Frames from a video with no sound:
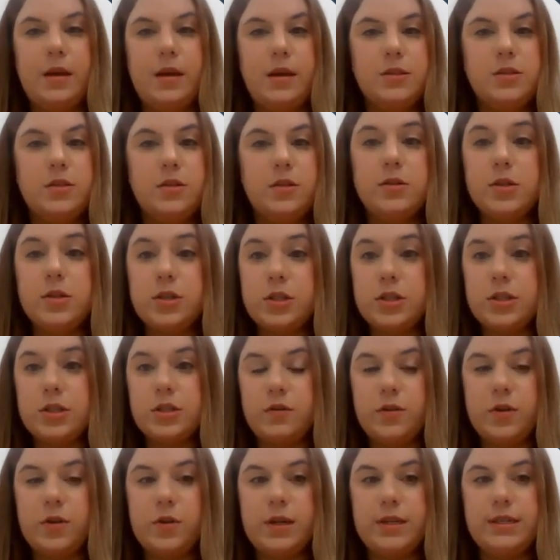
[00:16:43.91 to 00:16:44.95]
So those are just
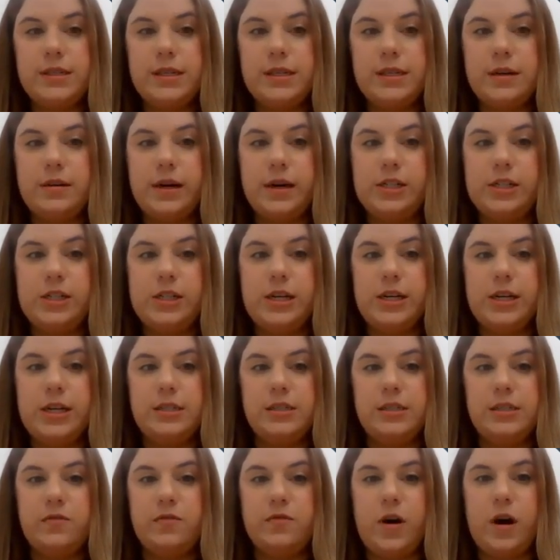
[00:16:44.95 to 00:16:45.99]
a few
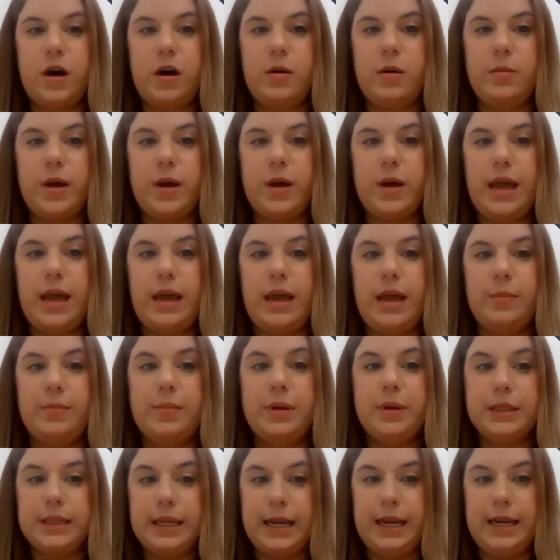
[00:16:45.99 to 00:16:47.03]
considerations from a
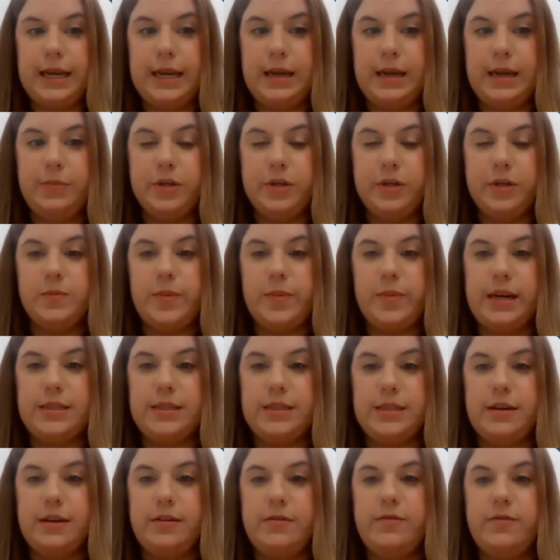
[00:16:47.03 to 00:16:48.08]
planning
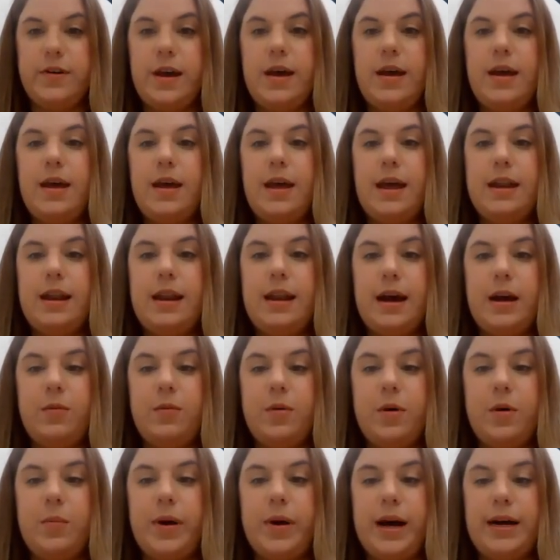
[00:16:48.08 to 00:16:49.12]
perspective, and I
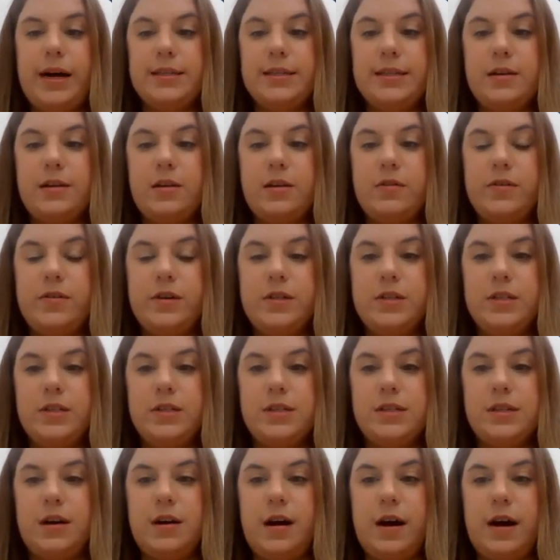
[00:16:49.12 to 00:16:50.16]
will pass it over to
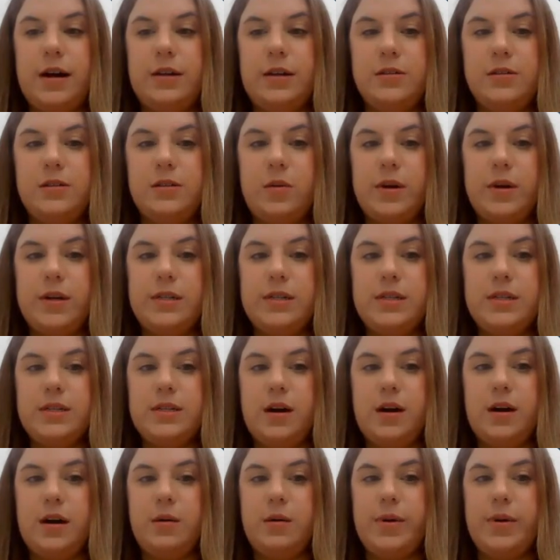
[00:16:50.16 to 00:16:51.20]
Scott, who's going to
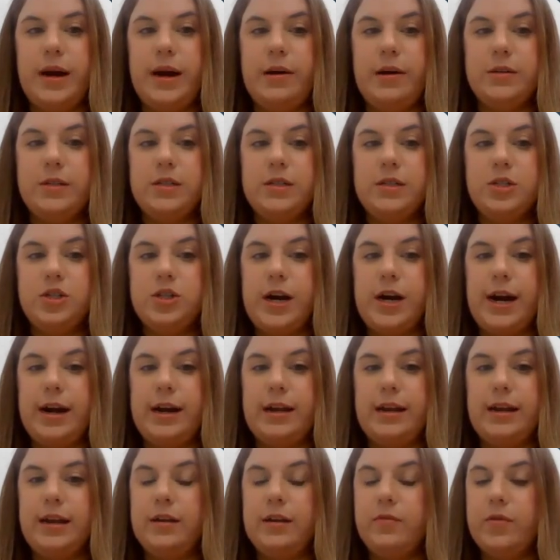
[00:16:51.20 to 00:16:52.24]
talk about
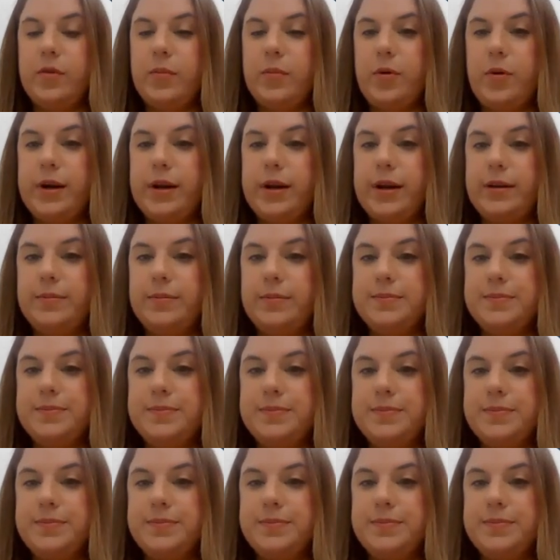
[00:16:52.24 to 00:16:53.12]
tracking and reporting.